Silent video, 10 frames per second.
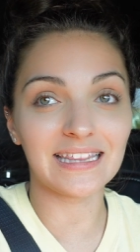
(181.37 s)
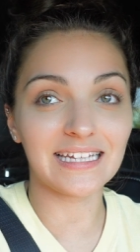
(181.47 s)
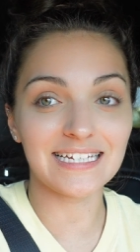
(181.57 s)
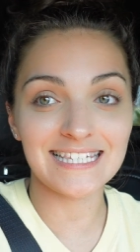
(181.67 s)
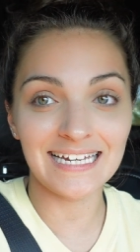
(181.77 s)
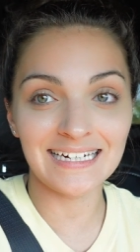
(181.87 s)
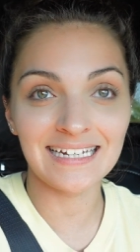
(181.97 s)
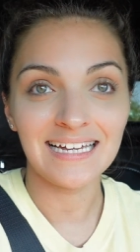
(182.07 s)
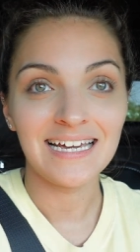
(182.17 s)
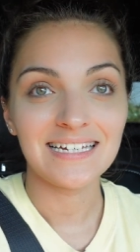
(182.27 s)
and listen
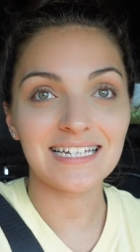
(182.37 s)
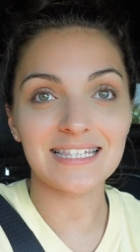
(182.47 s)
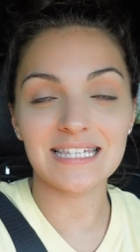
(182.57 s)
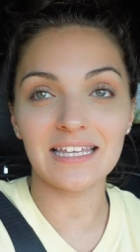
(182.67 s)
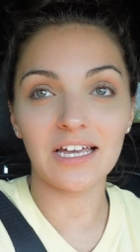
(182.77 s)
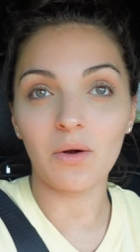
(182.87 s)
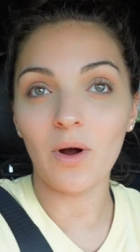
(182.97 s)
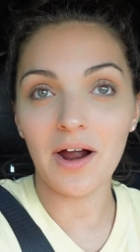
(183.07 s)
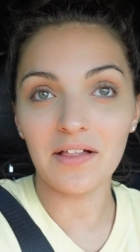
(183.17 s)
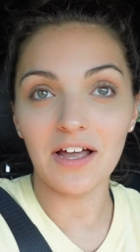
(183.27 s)
to see like
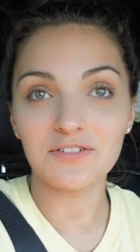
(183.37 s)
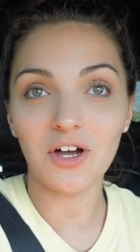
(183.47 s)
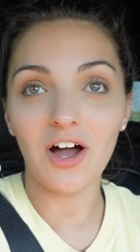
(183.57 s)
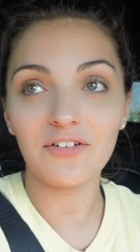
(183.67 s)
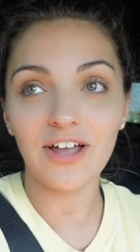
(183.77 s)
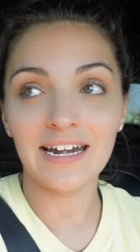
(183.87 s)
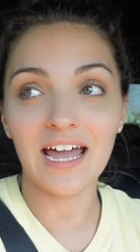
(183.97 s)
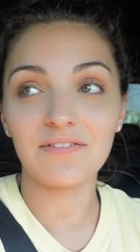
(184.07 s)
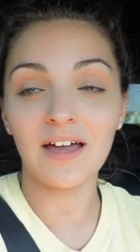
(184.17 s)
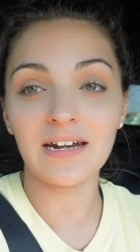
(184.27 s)
where I left off and
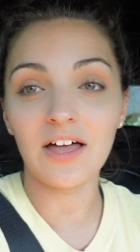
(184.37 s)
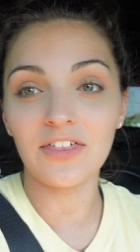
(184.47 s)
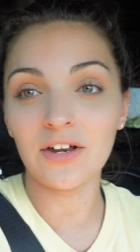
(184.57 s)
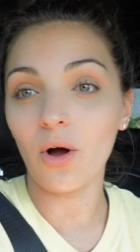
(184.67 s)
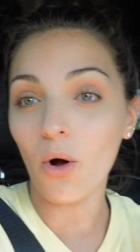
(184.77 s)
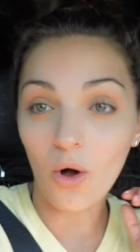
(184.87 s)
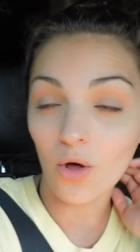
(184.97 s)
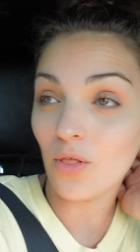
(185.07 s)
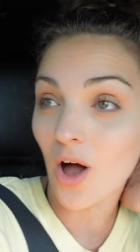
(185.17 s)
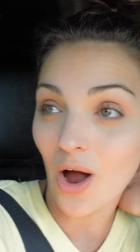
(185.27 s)
I found out that
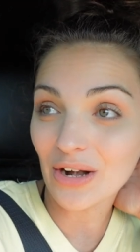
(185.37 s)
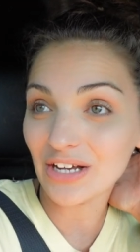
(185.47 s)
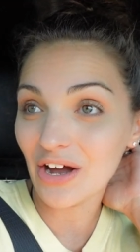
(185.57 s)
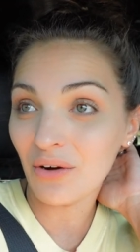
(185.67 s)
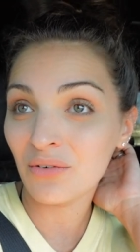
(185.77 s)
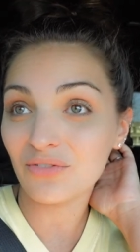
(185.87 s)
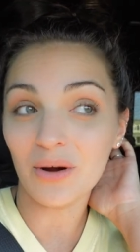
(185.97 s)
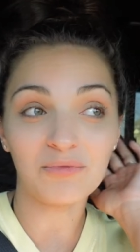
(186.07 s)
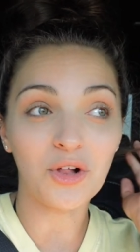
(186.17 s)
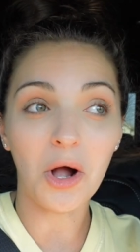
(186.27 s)
all the audio
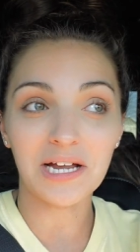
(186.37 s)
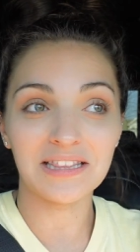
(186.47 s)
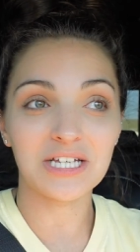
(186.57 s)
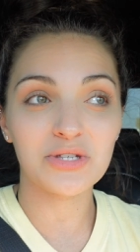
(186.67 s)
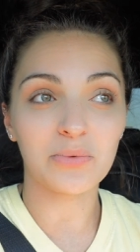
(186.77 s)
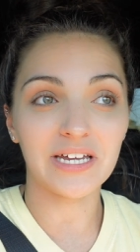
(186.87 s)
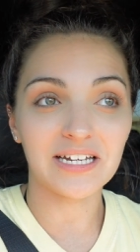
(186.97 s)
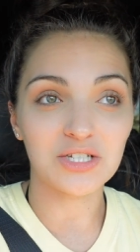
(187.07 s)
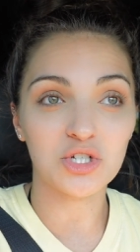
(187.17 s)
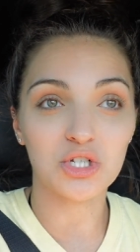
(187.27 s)
from vlogging this
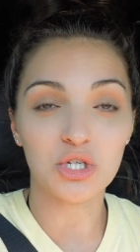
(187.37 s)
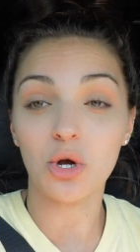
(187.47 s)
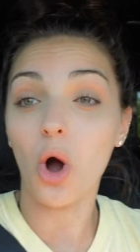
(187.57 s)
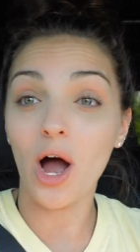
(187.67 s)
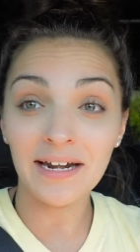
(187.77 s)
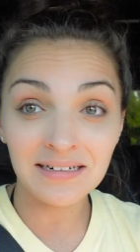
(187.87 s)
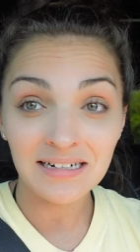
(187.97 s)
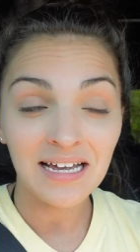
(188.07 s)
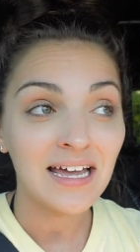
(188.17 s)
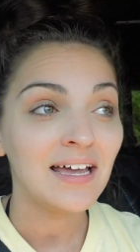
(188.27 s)
week is just
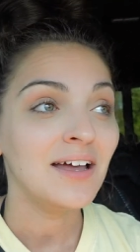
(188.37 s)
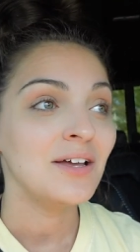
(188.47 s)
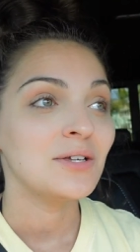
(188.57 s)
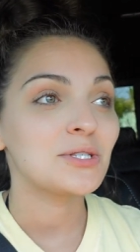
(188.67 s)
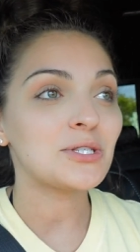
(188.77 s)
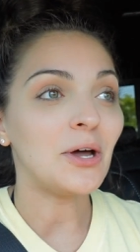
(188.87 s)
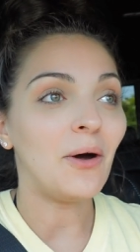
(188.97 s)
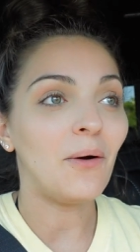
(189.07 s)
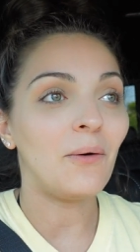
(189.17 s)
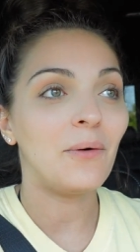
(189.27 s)
gone.
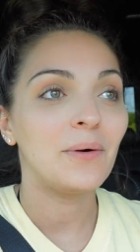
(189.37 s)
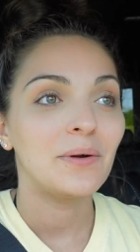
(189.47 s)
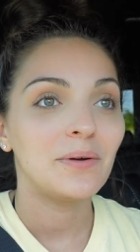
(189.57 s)
So